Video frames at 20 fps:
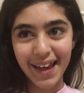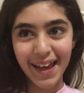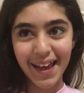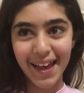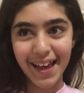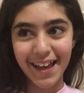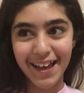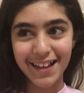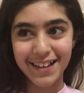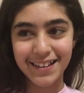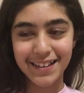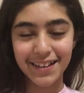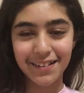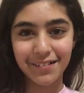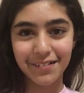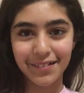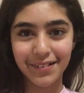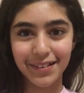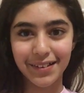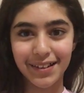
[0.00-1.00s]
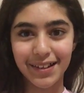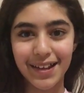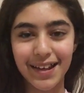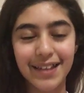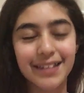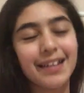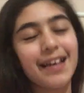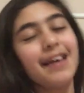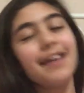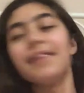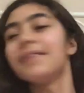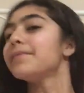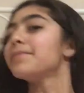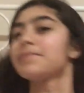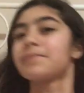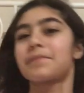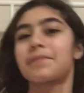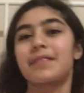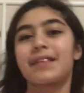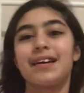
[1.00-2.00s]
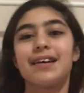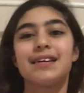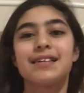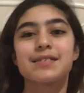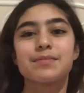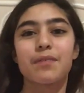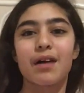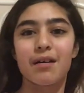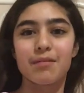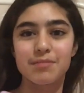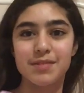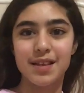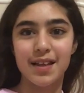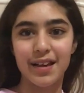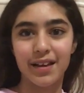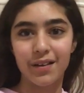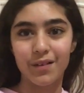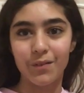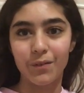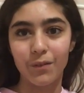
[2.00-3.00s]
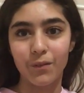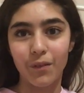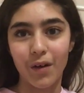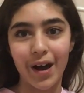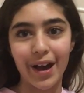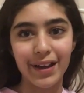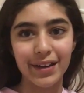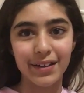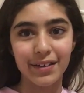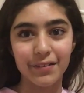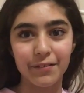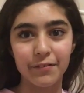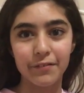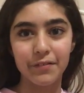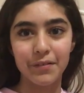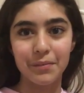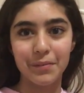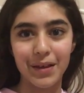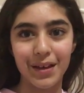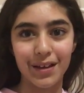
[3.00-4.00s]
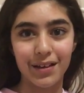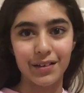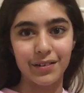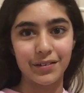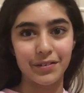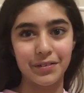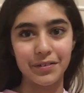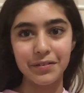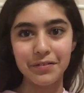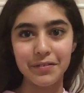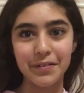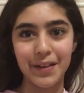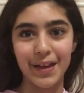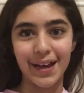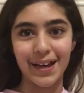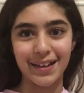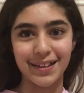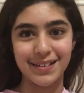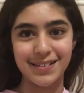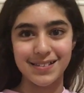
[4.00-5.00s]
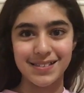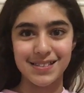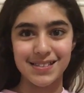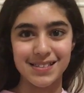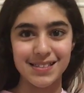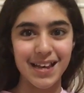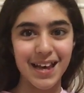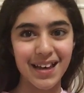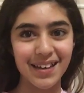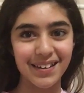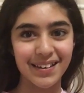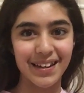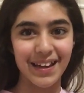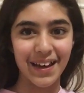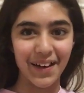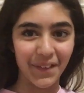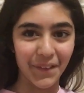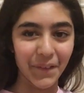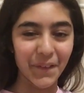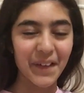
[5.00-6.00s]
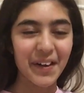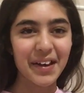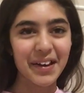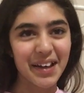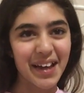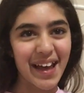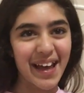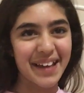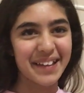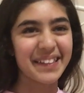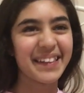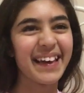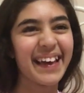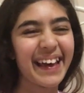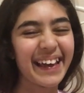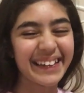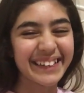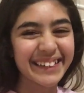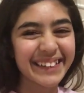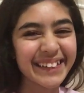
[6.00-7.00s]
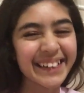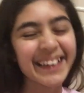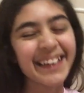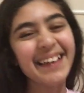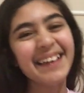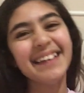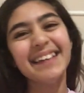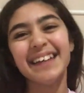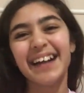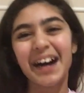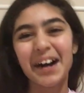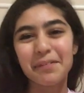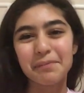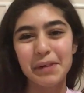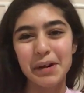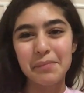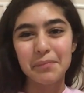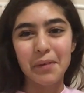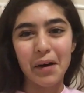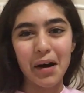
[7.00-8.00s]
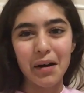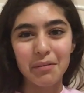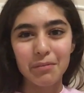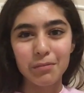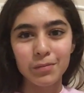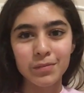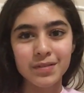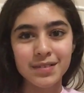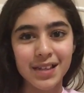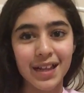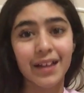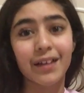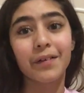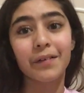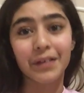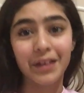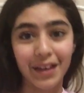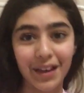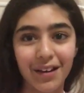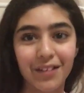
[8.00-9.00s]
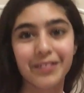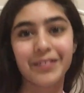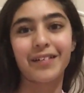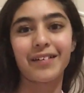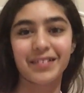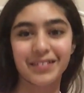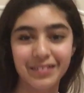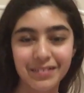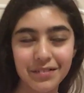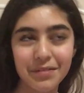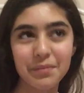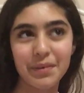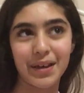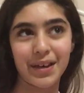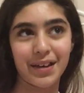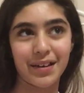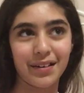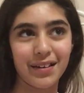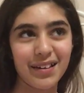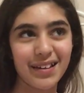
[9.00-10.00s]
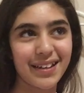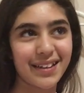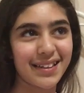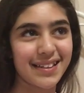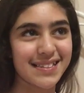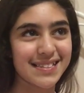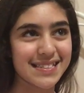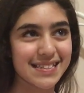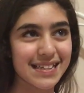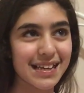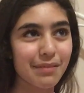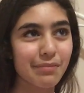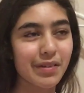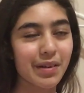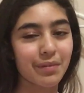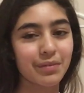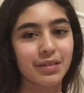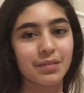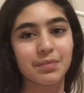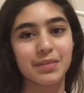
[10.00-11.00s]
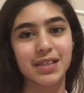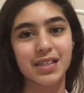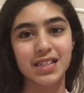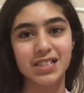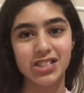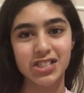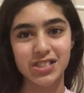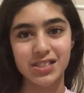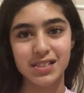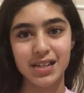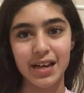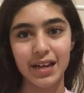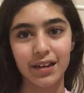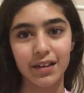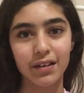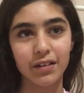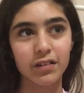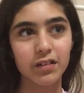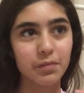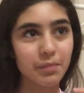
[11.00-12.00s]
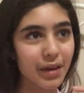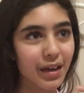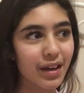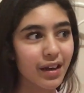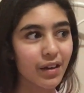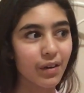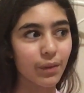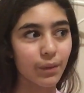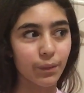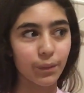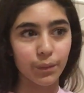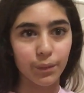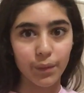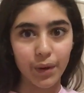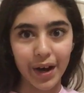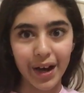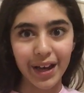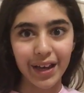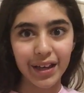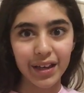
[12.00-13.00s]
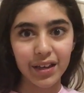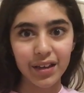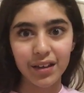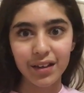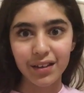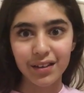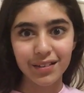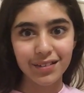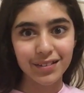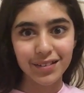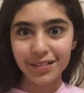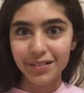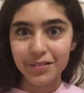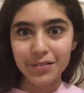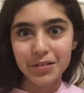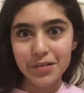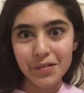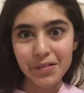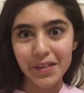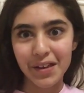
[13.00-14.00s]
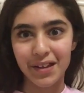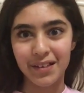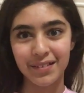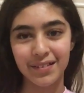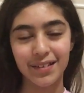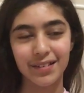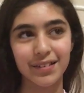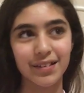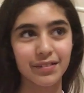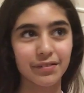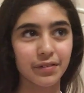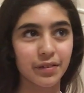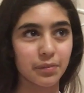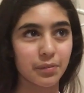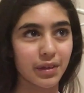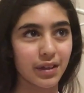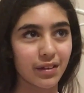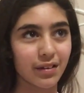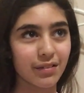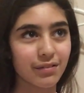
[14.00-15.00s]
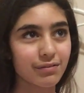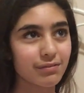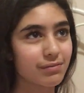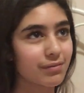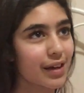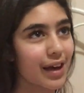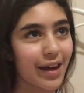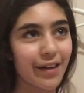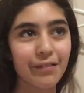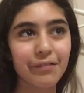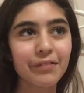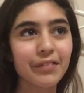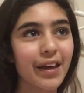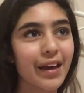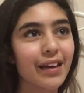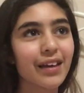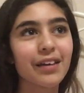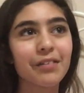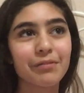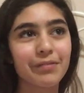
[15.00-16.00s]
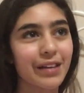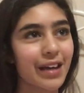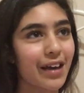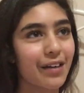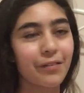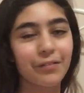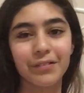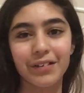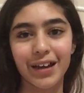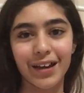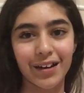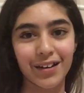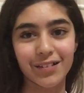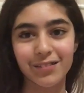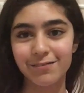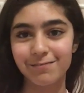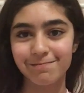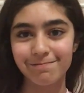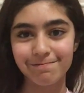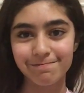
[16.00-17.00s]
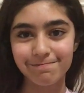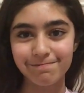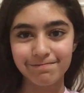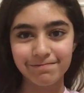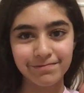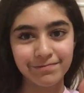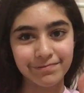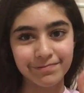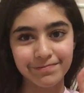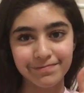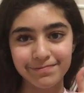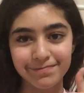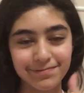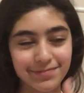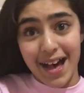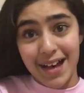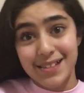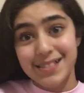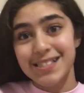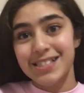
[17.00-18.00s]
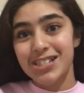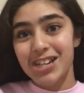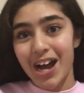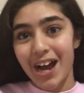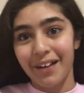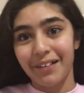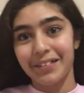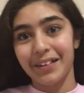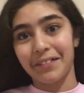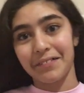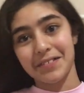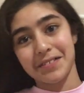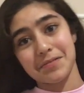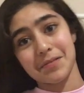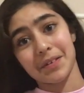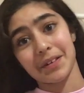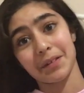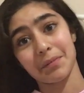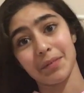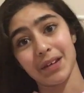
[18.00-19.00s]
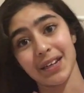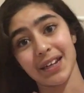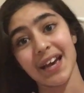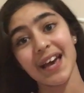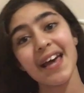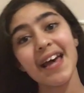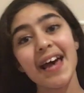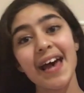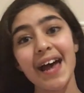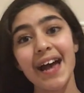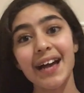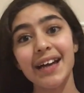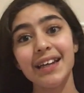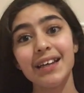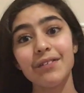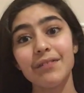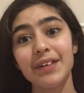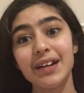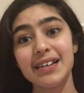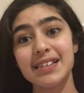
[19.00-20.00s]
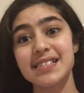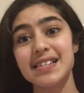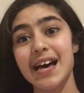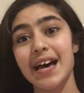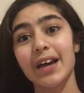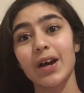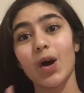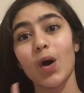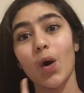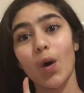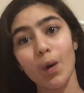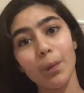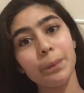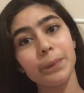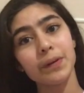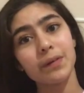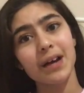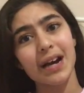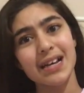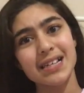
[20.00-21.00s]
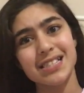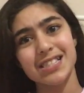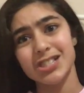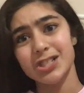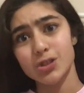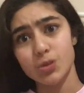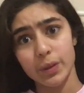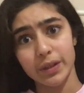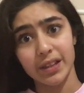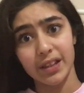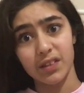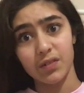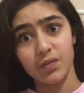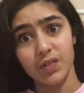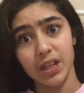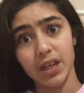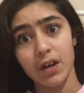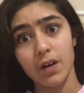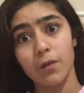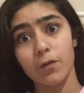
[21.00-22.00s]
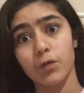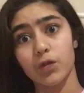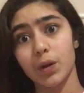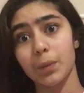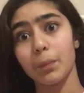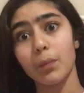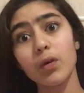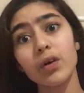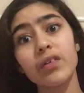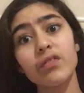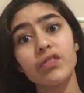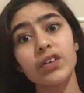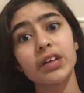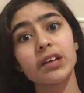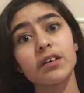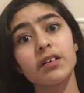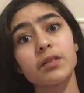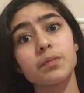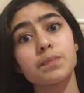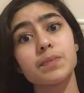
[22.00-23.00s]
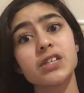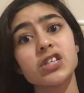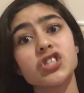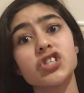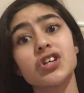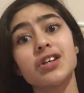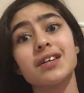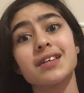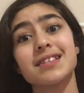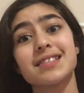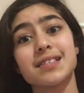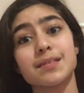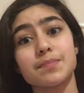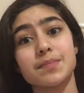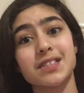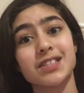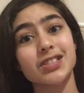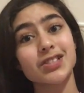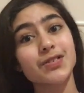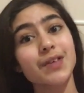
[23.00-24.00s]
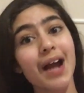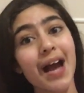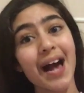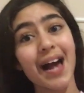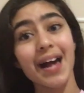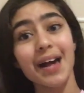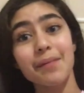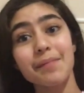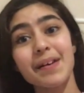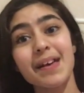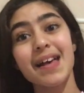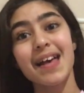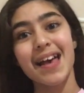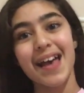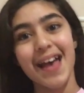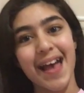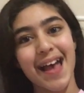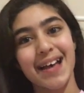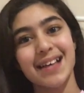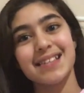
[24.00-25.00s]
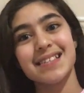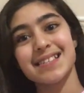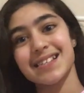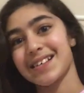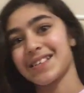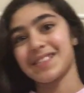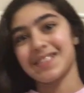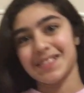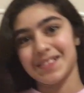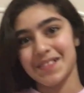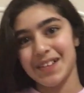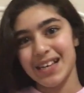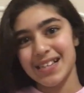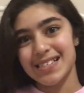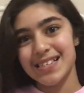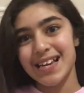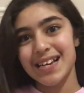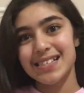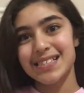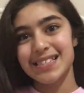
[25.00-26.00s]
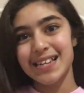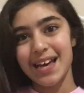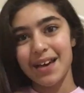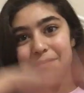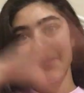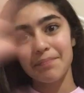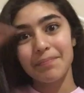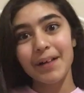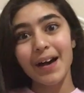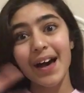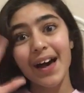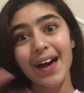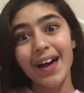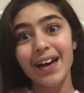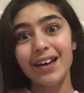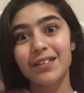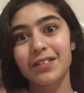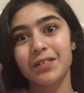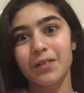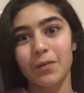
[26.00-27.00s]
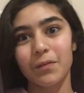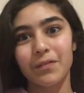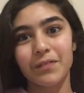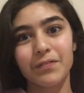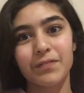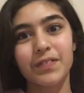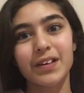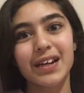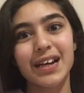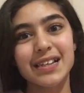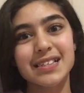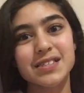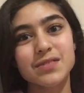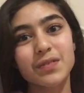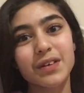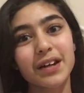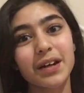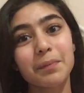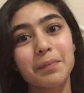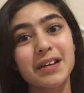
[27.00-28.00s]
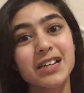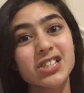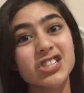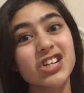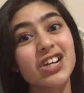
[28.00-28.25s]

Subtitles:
And then his mom's like, why did Rumeha do that? He's sad now. And then my mom's like, okay, I'll talk to Rumeha. And then she comes up to me and she's like, Rumeha, why did you do this? And this was me. I don't like him and I don't care. As a child, I was really mean. Anyways, I hope you guys enjoyed this video. For more videos, be sure to subscribe. And I'll see you guys next time. Bye! Don't forget to wear your pink